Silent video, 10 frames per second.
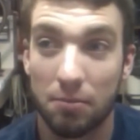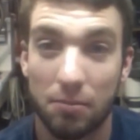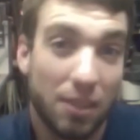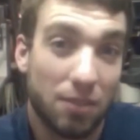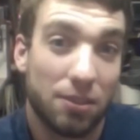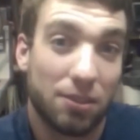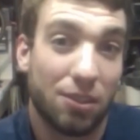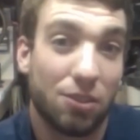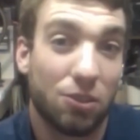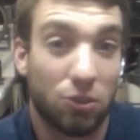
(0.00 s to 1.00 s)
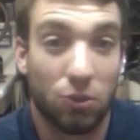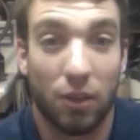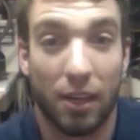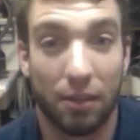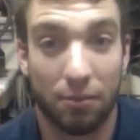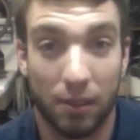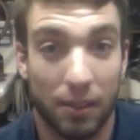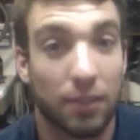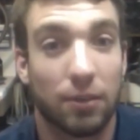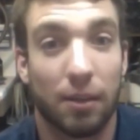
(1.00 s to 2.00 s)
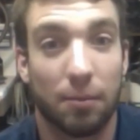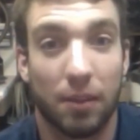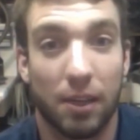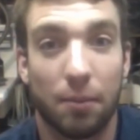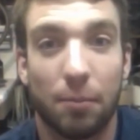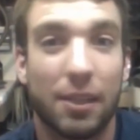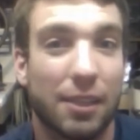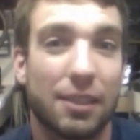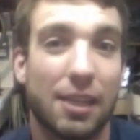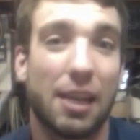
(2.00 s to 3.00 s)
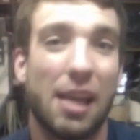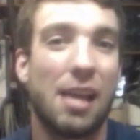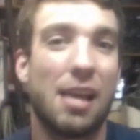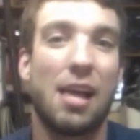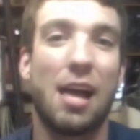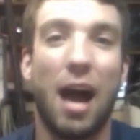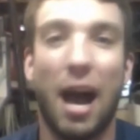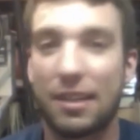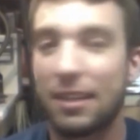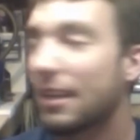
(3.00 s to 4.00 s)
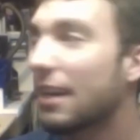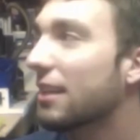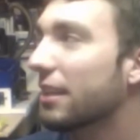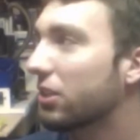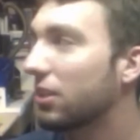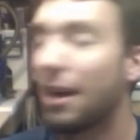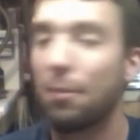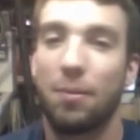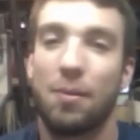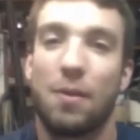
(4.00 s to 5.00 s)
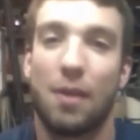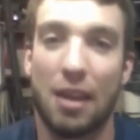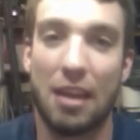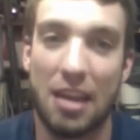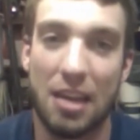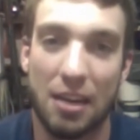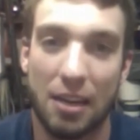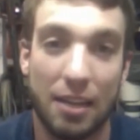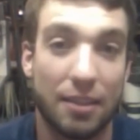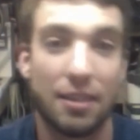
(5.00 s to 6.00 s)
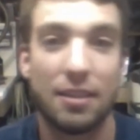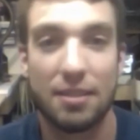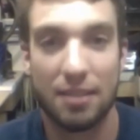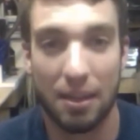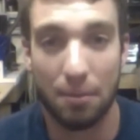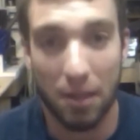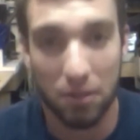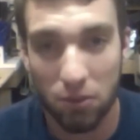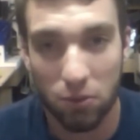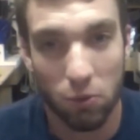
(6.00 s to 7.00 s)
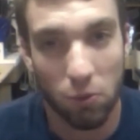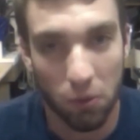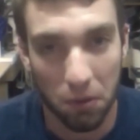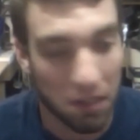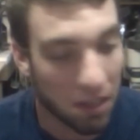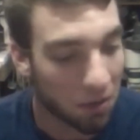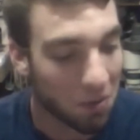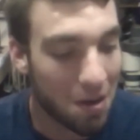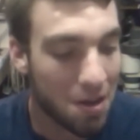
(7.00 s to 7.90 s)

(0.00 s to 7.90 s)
you know, just go to school and have fun. That's what I'm saying. Because, like, I sat down in this shop, and this is like my school. You know,